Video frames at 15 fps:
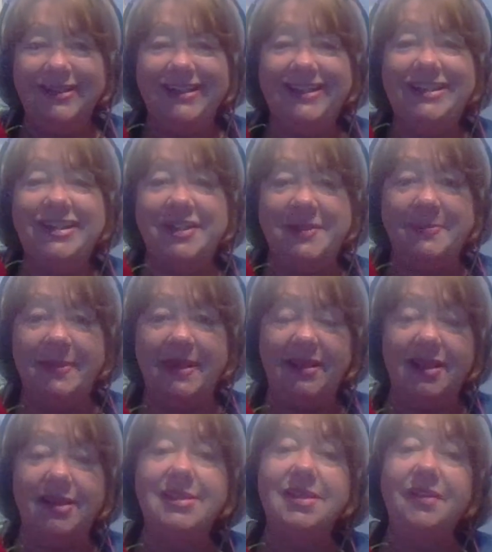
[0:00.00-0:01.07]
It doesn't mean
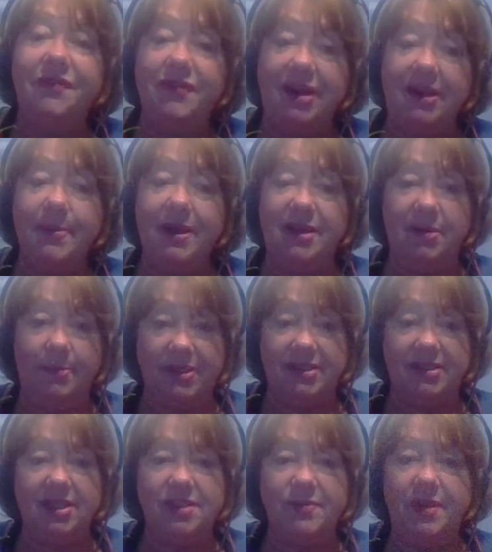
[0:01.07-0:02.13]
that's a free pack of
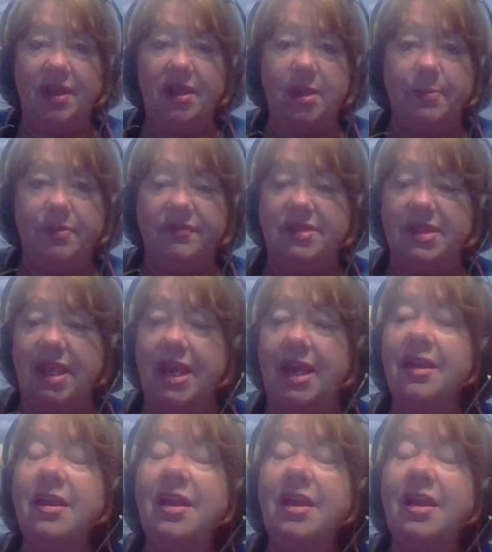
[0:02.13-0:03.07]
biscuits with a cup of tea.